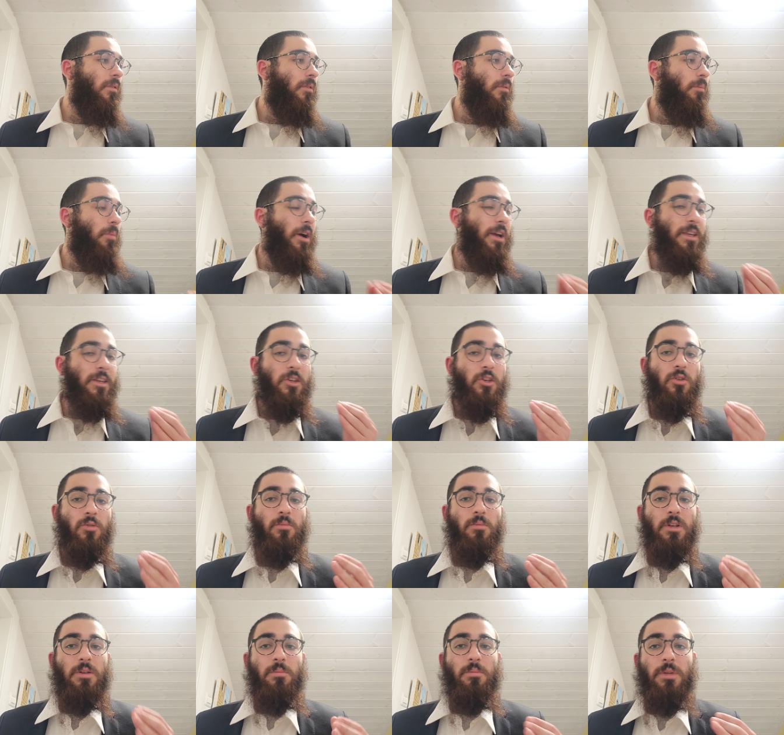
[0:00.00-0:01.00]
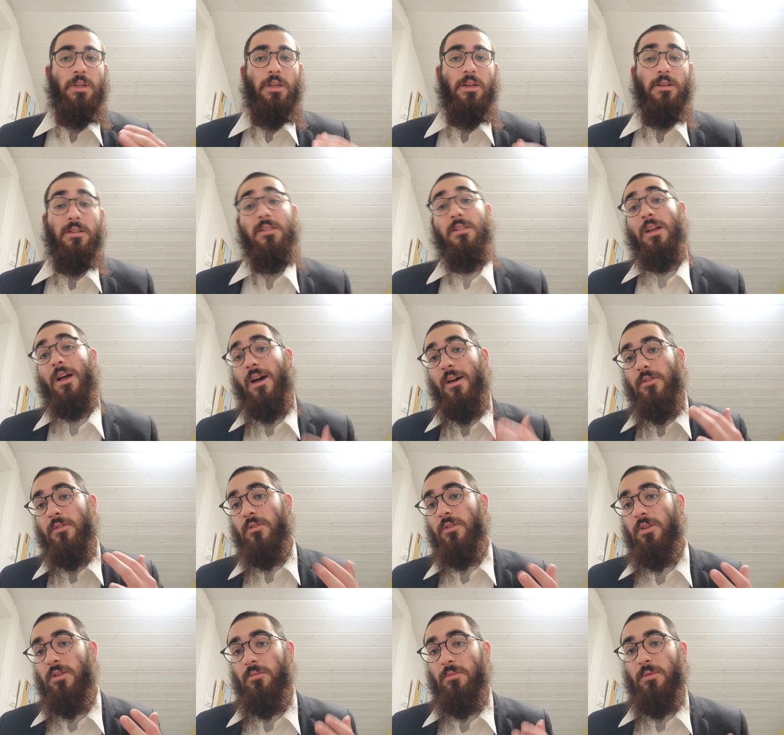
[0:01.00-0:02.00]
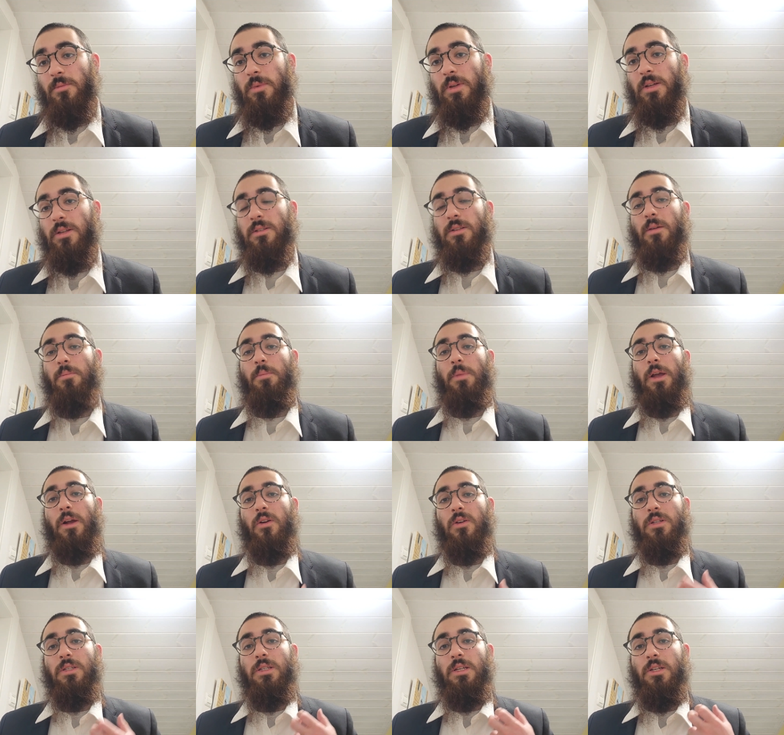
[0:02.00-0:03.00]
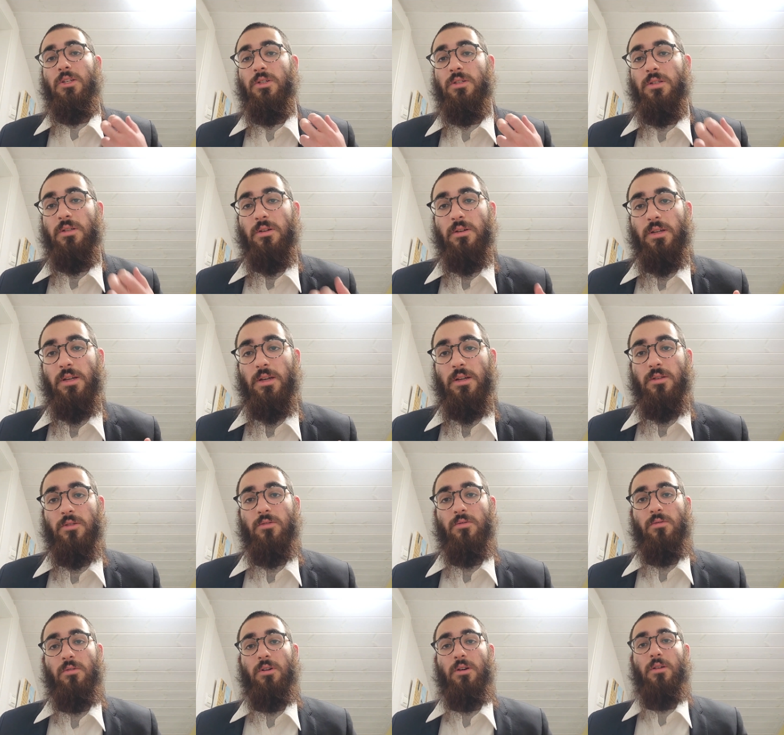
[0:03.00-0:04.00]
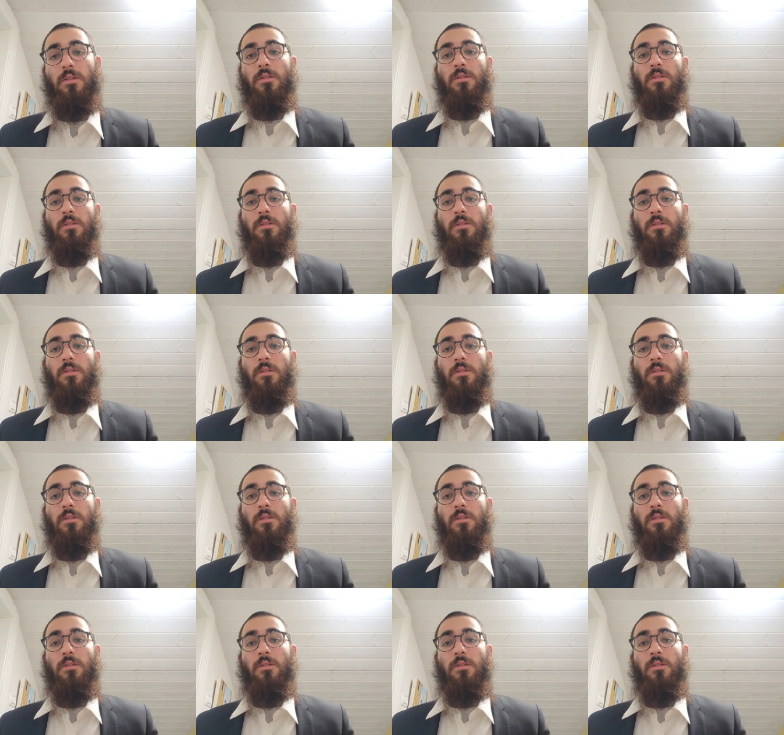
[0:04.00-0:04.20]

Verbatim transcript: by human beings to other human beings. A parent teaches their kid Torah.